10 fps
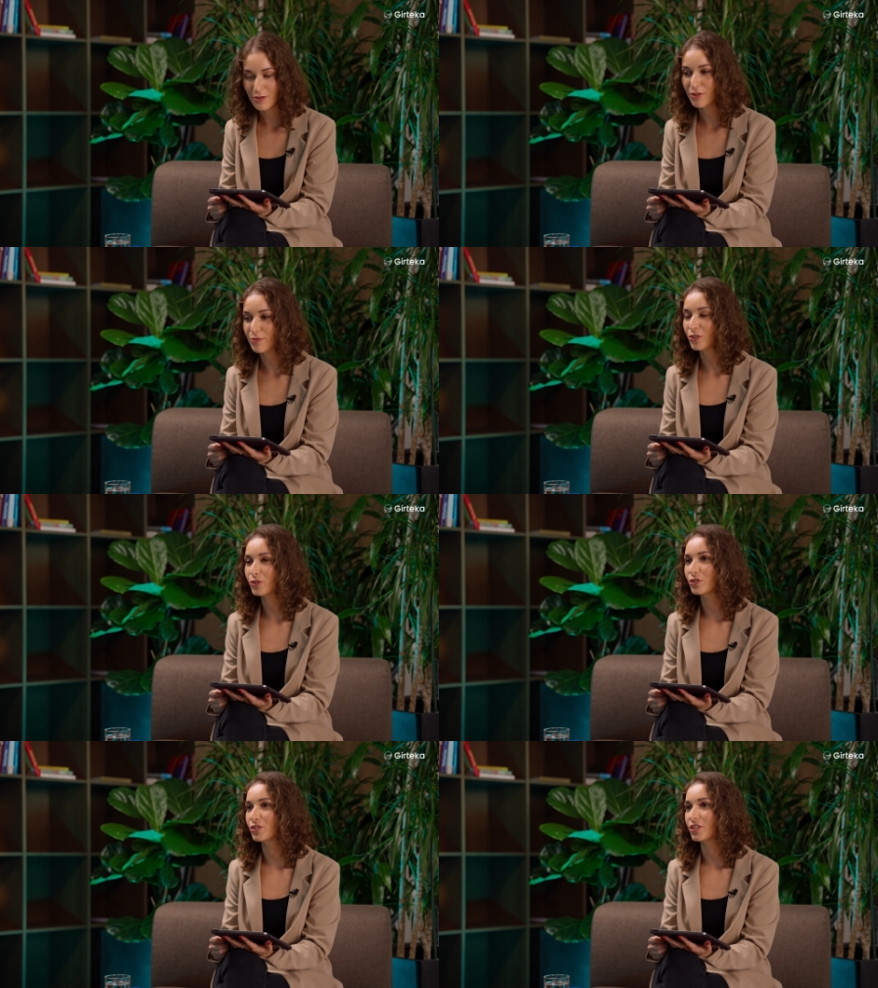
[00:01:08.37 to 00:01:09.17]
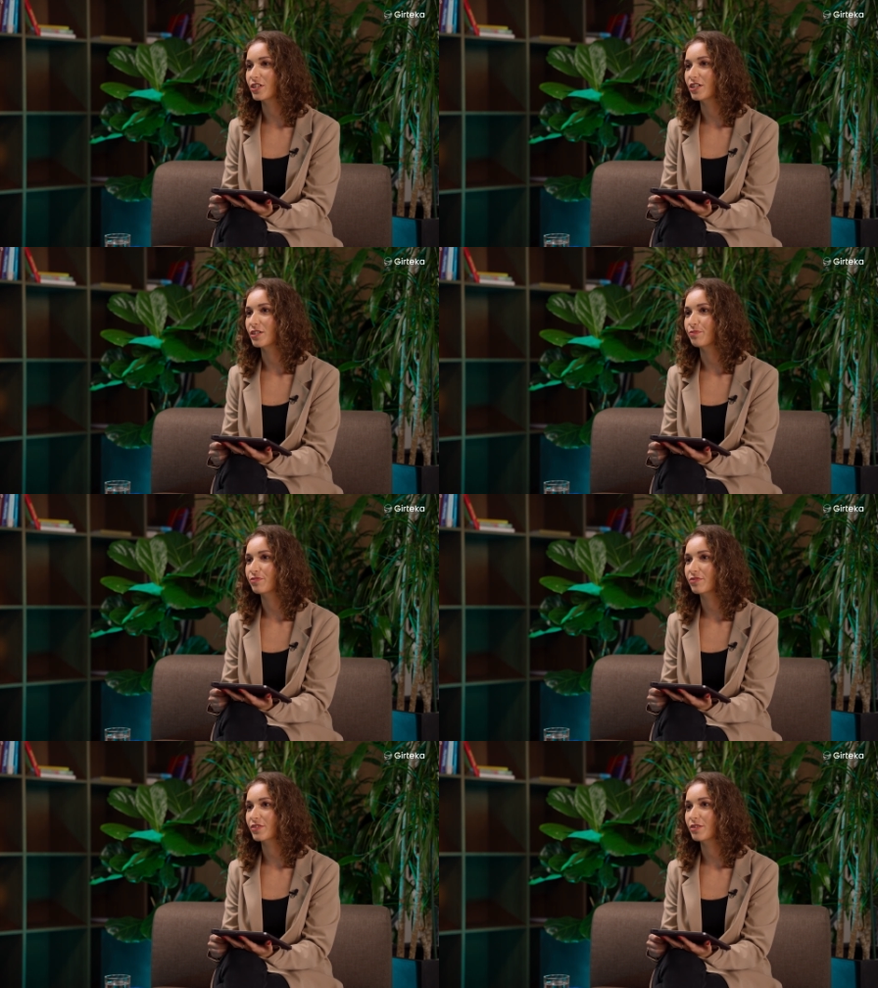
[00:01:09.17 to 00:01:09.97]
Maybe you could
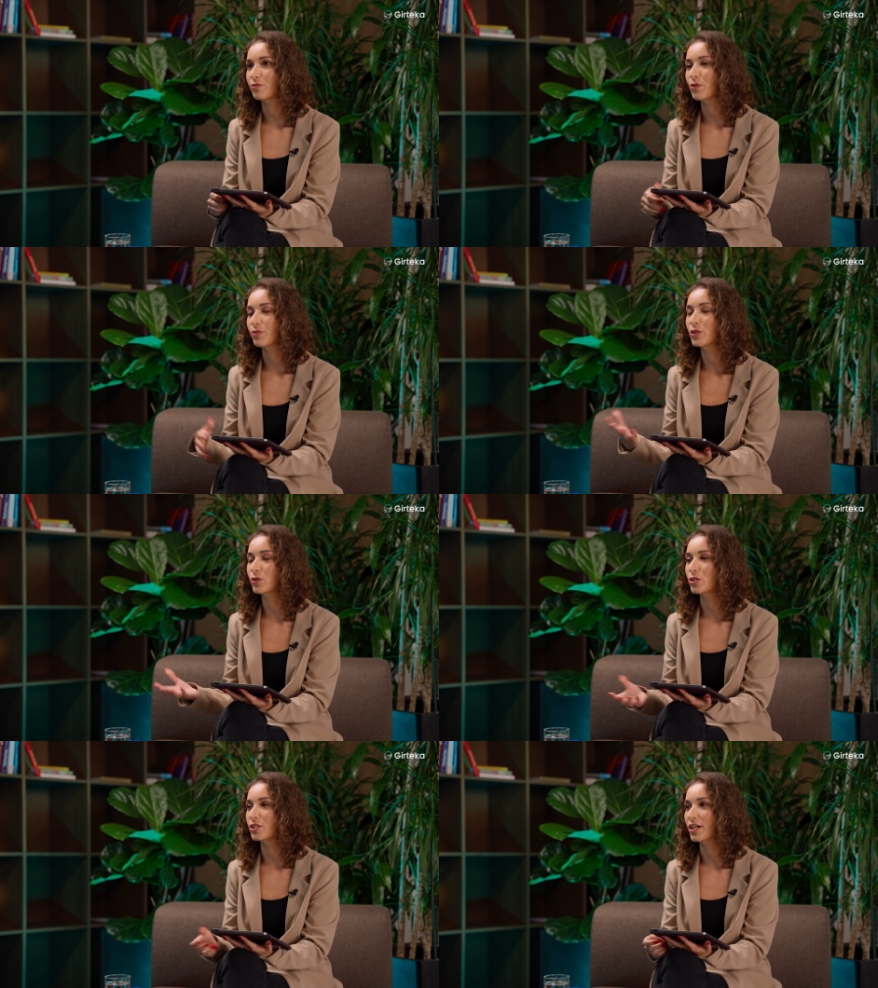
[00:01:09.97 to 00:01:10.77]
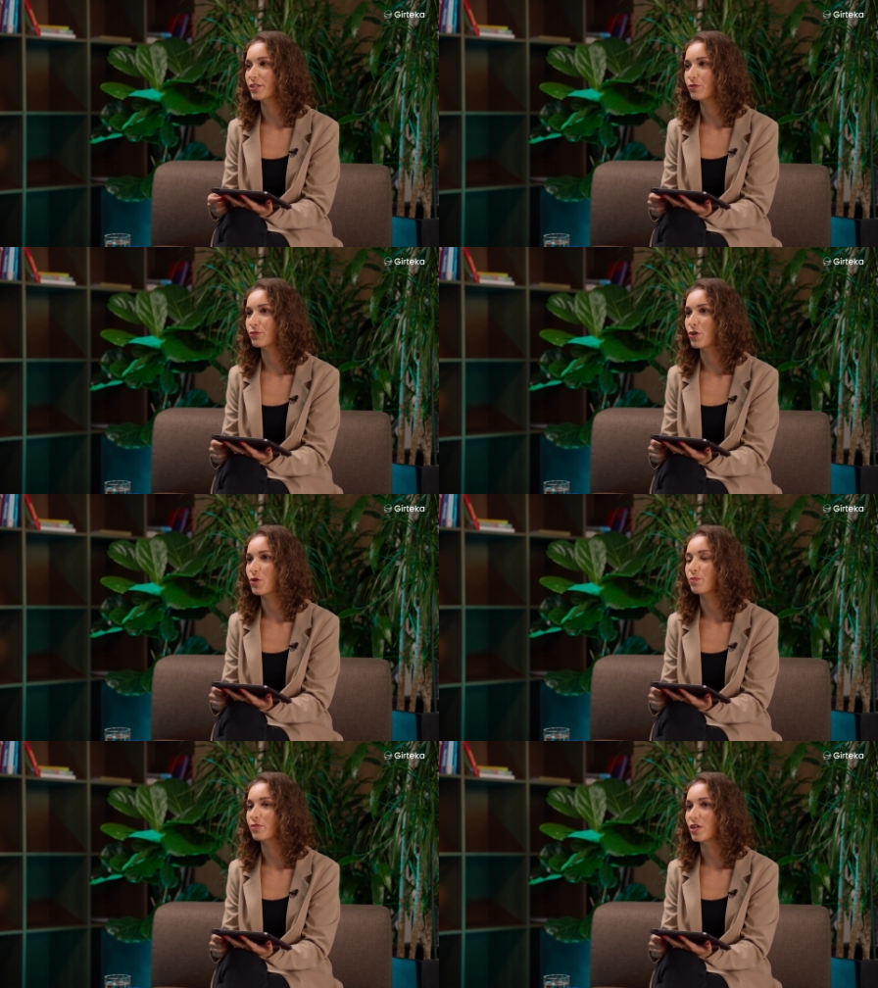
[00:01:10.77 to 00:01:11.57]
um, we, we, could start
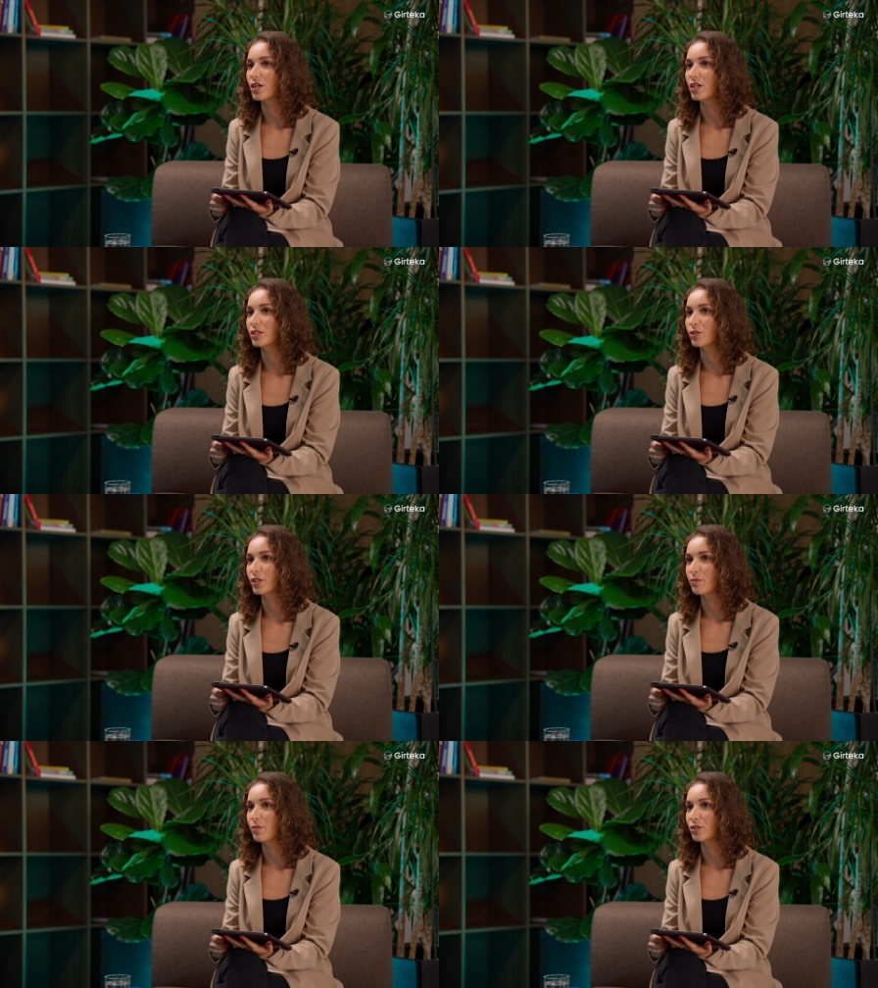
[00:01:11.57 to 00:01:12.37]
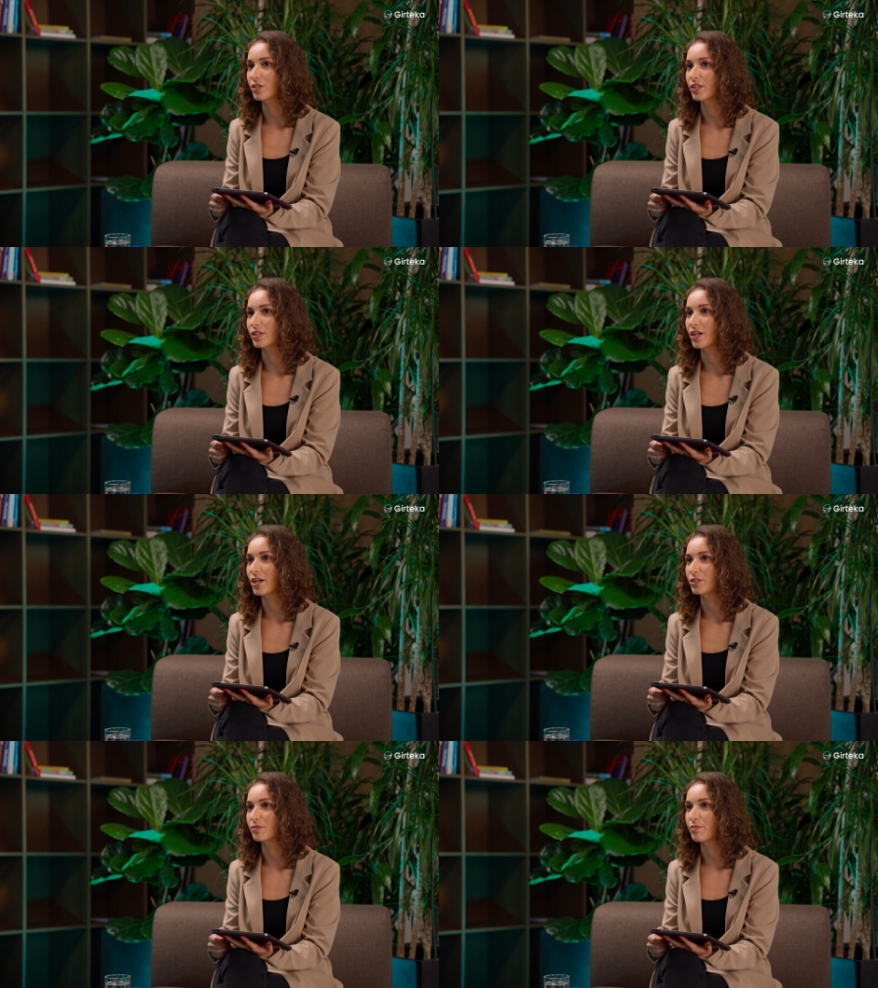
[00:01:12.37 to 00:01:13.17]
from uh, talking about the
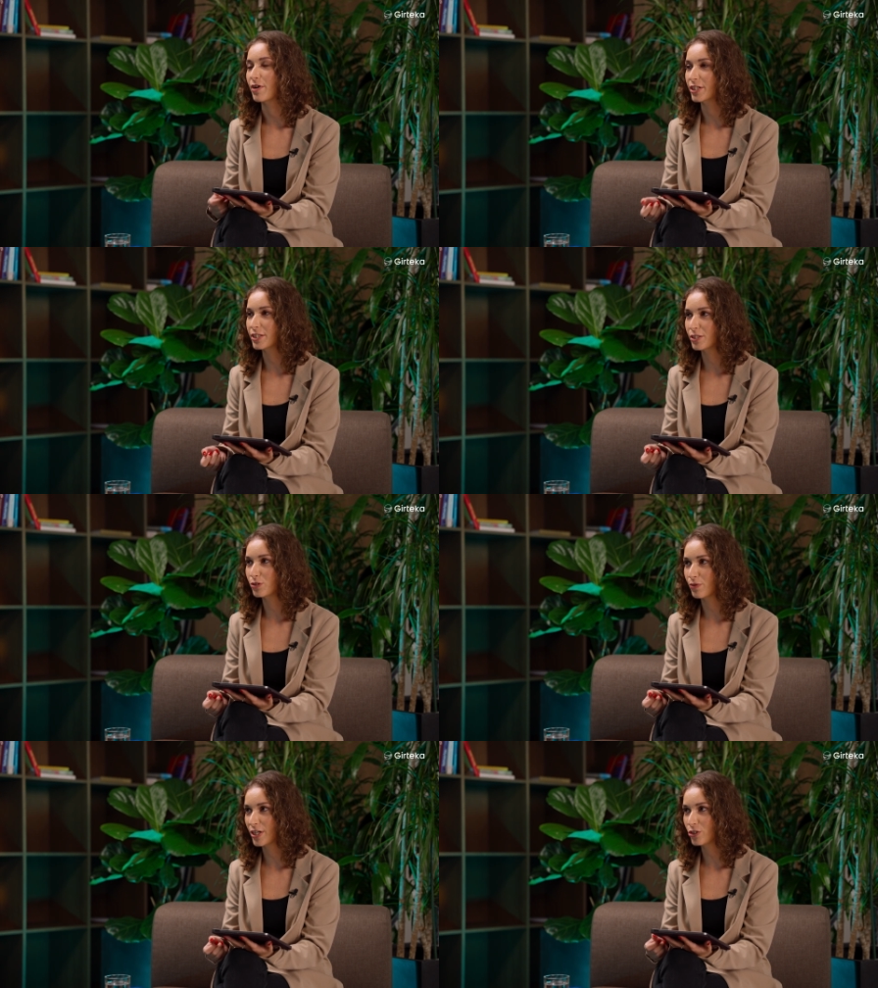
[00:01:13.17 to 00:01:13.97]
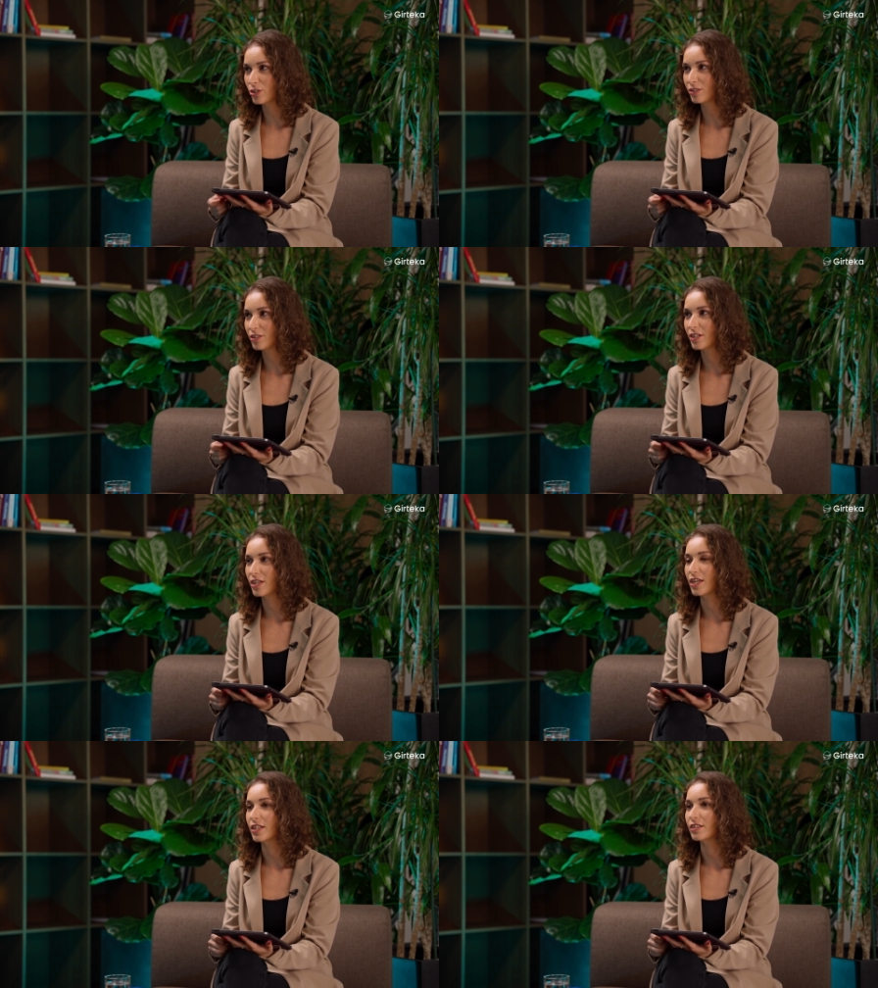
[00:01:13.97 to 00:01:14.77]
current market situation
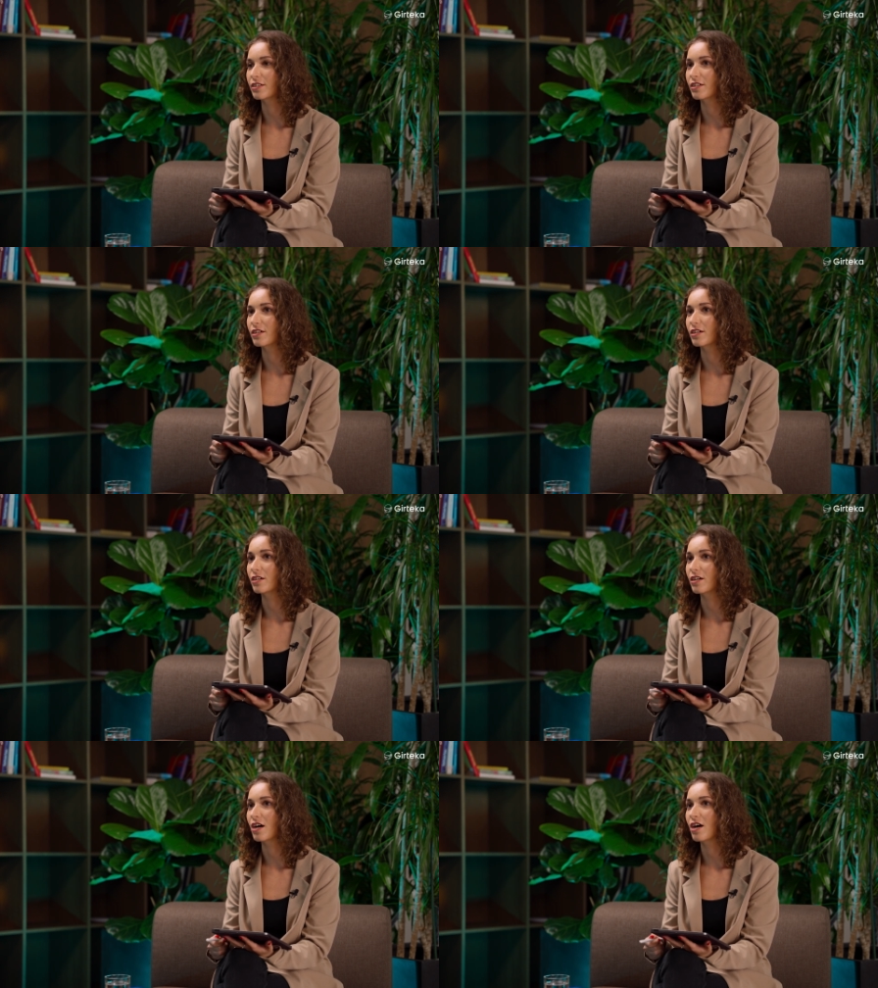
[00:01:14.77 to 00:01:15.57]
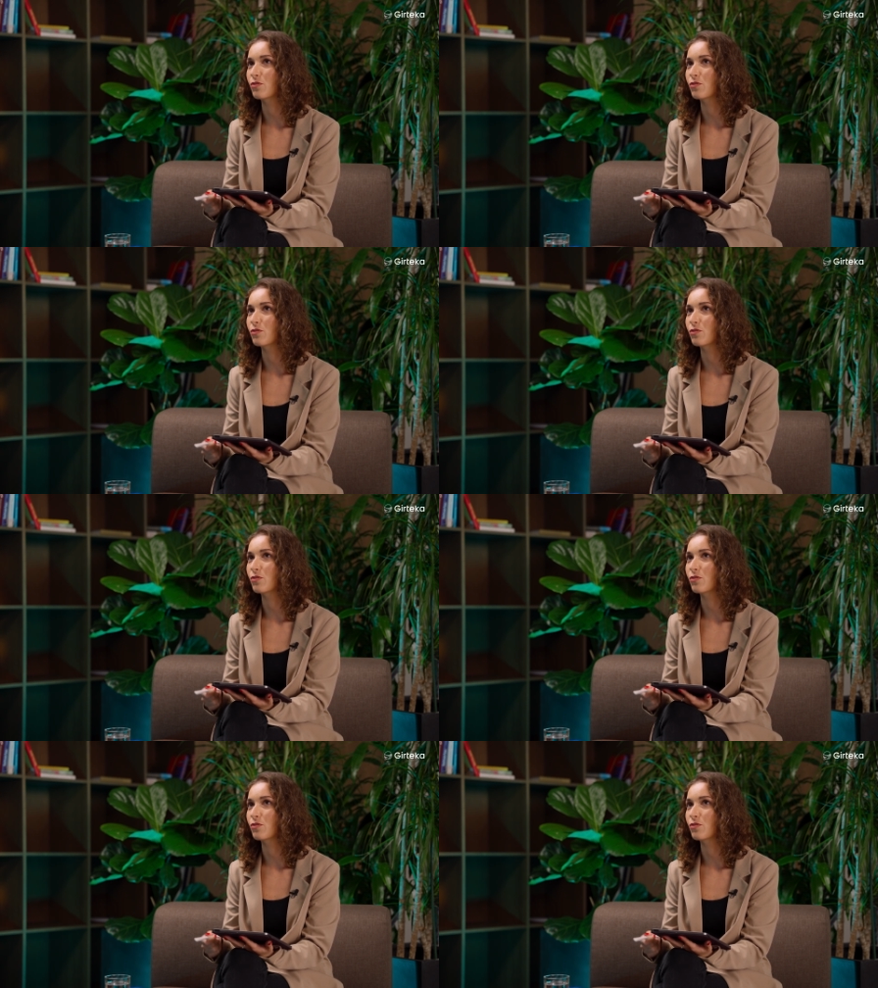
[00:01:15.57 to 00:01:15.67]
and uh,